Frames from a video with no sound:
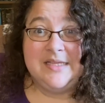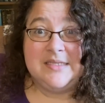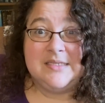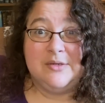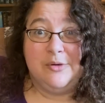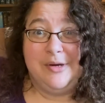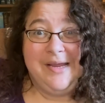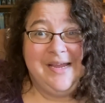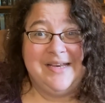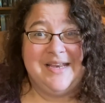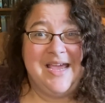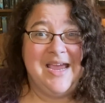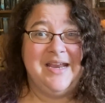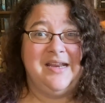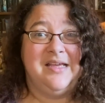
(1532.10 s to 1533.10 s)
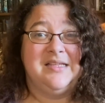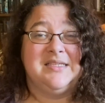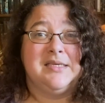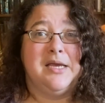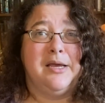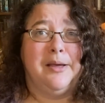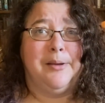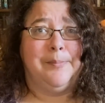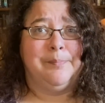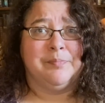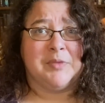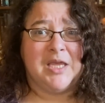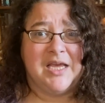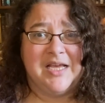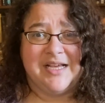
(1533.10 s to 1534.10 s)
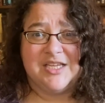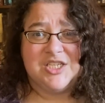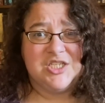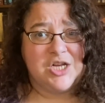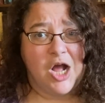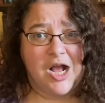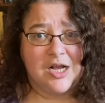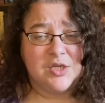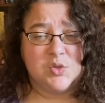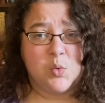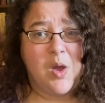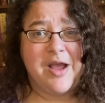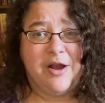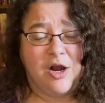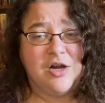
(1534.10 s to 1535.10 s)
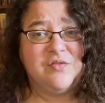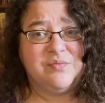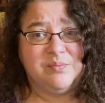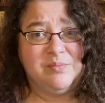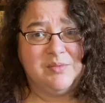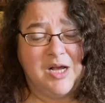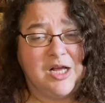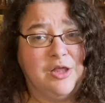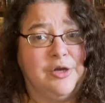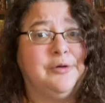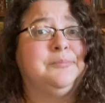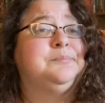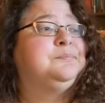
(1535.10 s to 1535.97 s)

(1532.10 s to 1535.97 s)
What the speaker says: or hand dyed. It's like a stock Zweigart color.